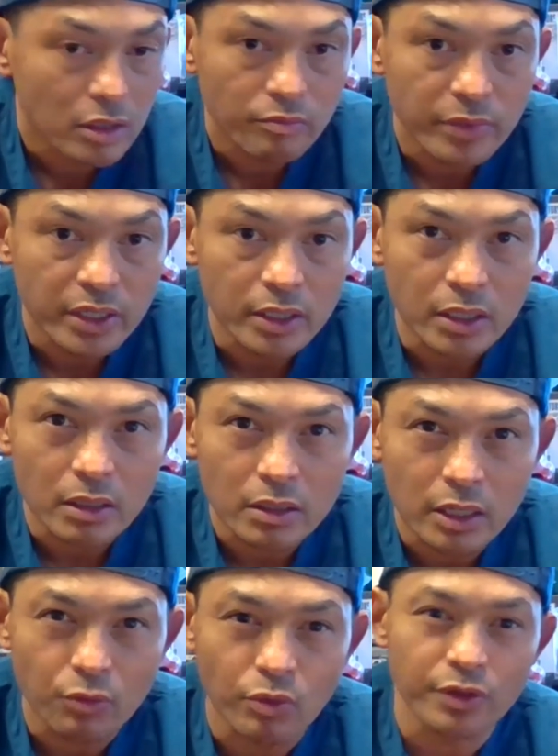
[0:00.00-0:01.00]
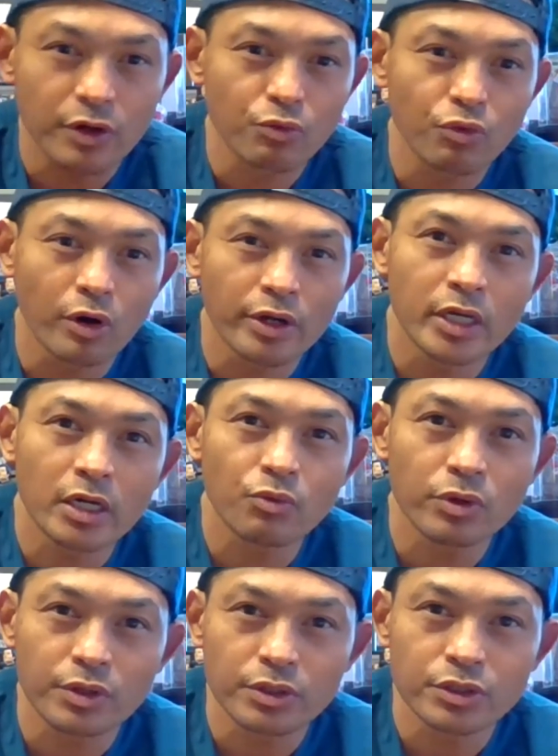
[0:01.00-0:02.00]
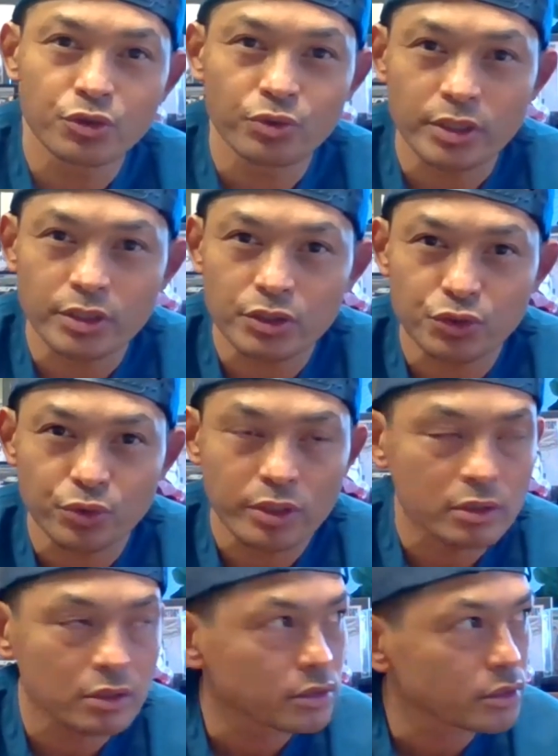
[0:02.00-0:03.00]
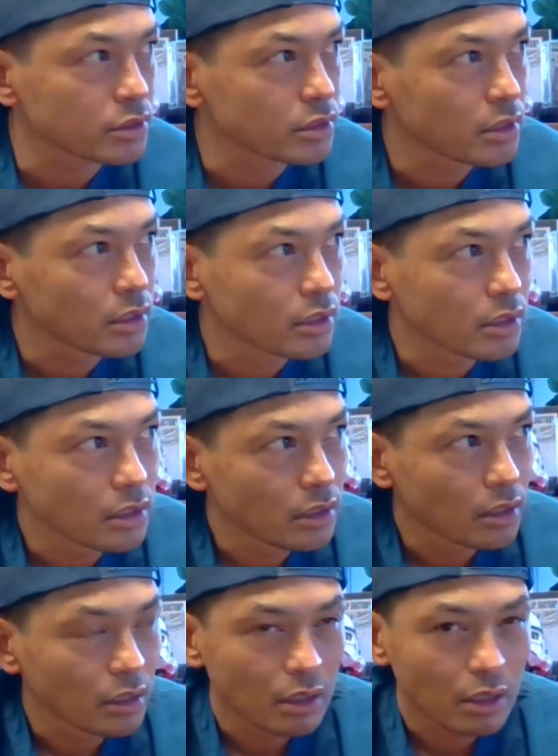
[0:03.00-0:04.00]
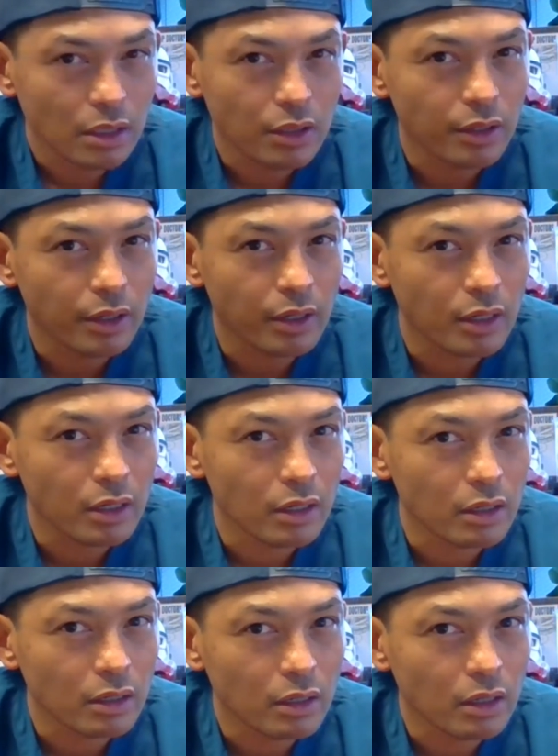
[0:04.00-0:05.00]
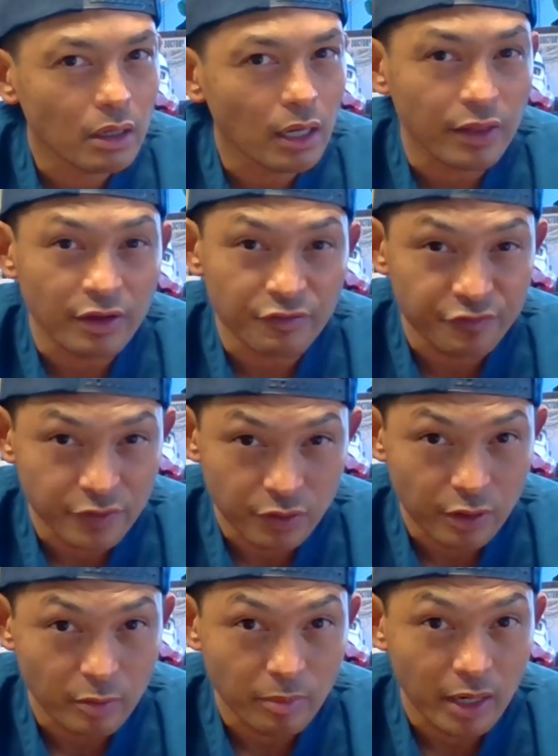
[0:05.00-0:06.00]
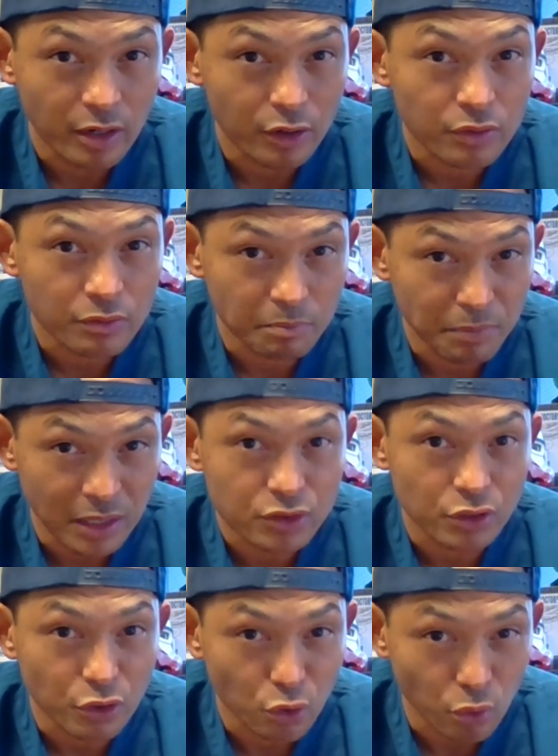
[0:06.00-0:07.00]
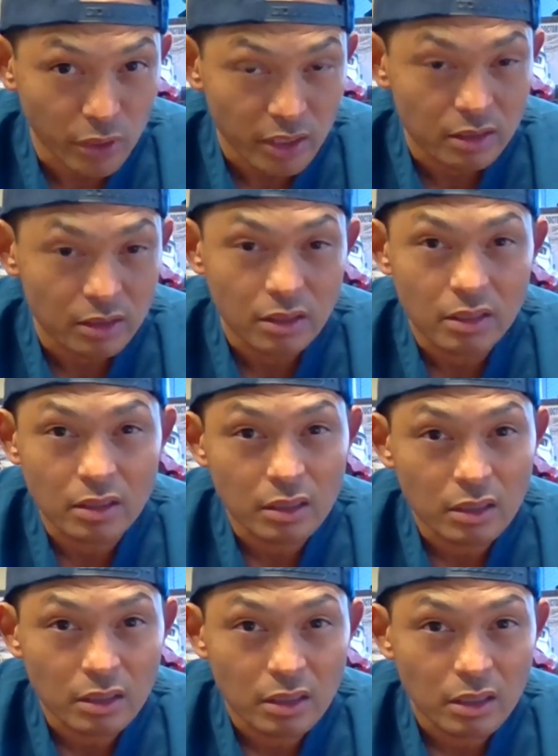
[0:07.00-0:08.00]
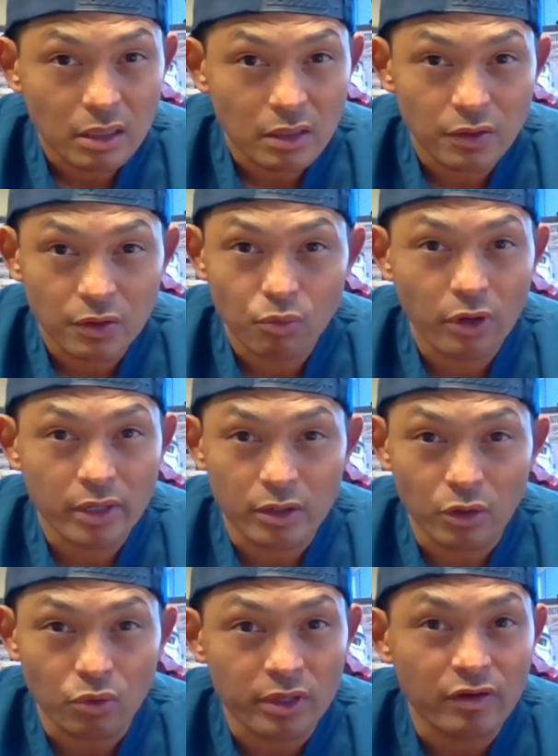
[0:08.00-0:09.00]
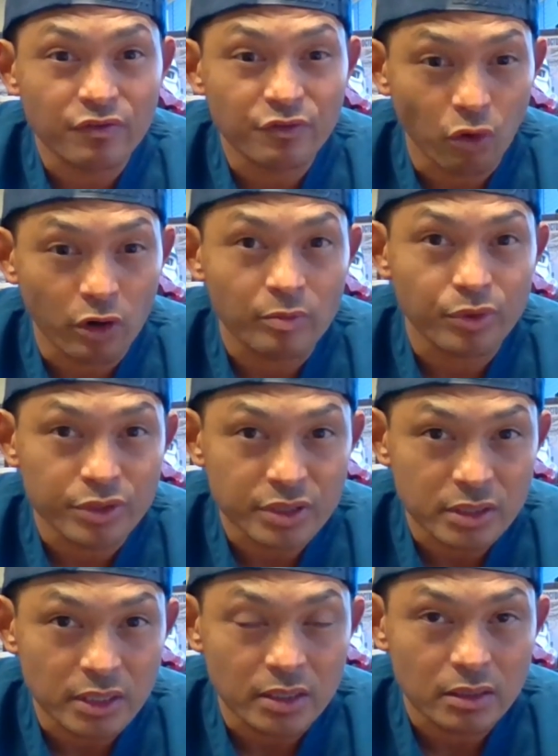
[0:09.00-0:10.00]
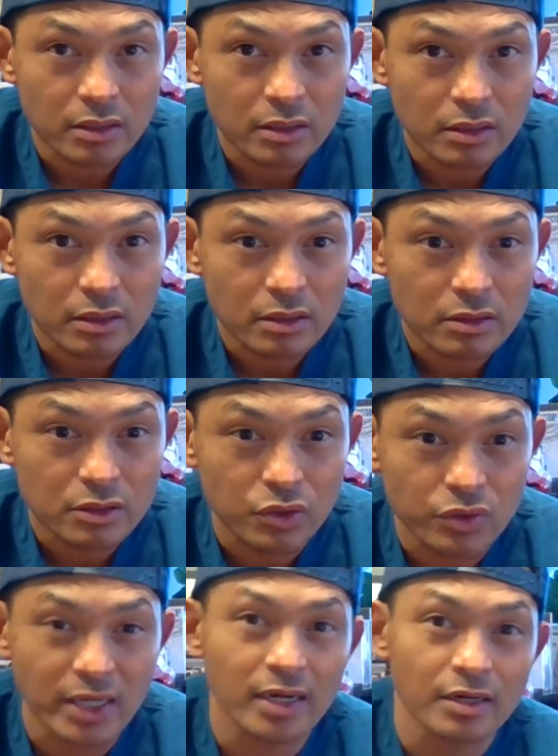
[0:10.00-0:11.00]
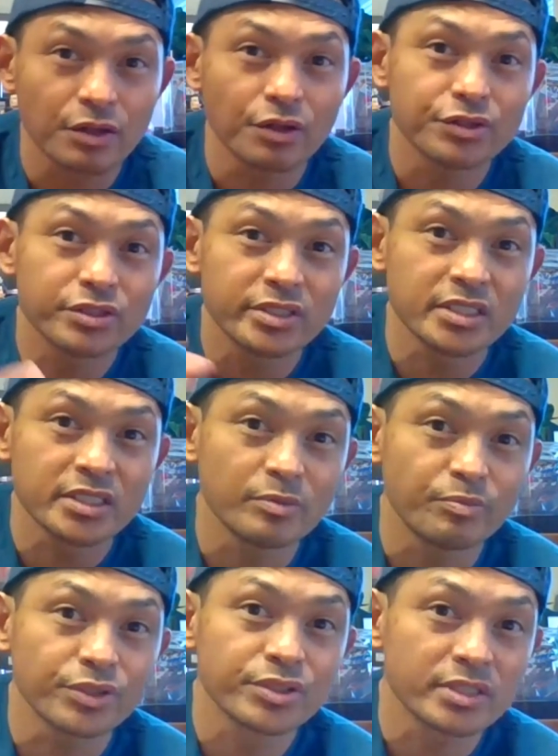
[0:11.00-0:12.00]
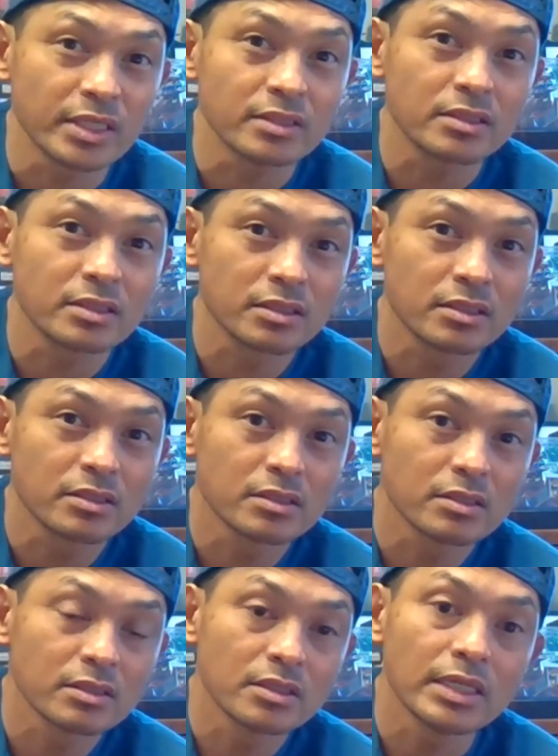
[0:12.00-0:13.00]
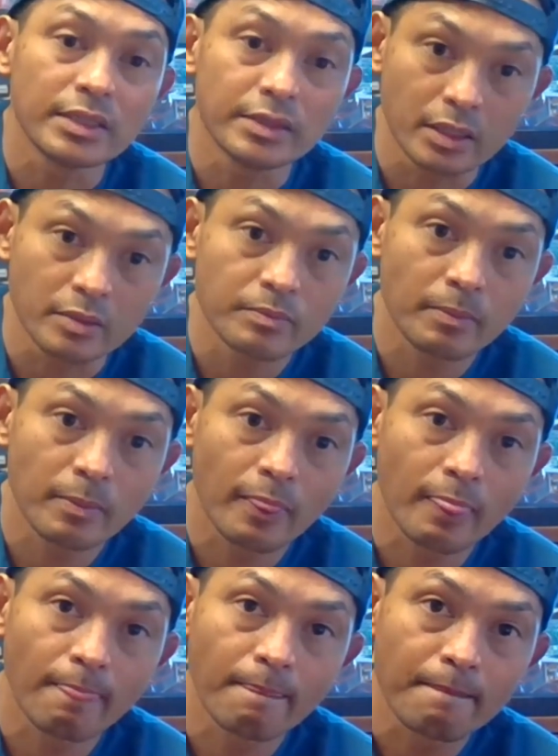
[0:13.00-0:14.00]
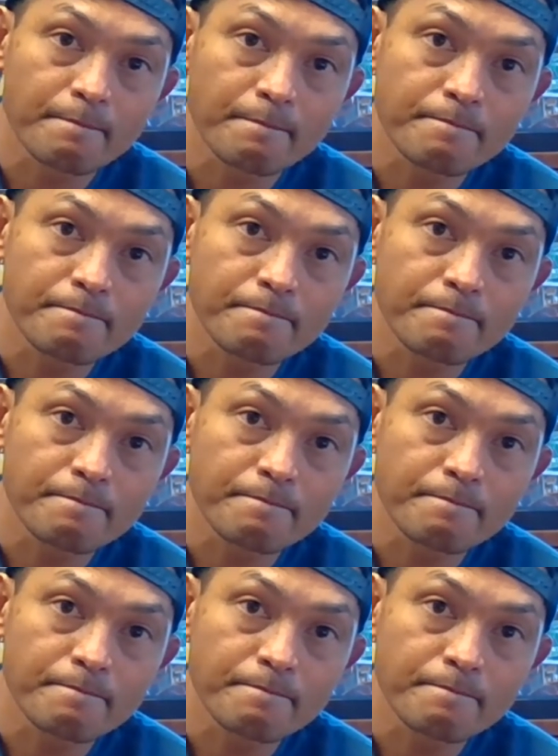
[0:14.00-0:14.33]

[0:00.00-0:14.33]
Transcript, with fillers: meaning like when they're running when they're doing drills they're and they feel they're about about to quit, they're working only at 40%. So they got another 60%. Okay. wow.